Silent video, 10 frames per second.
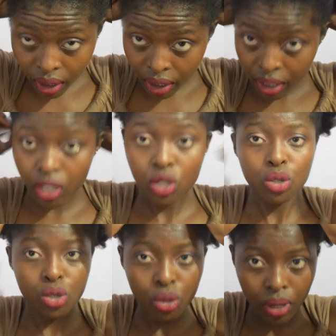I need
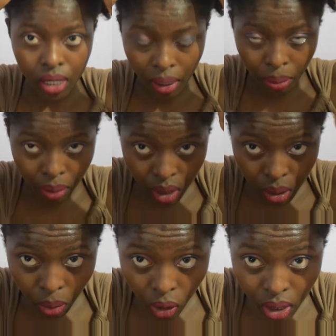to do it a
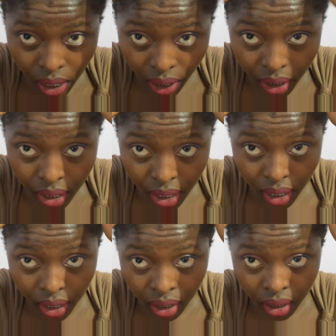bit more tightly.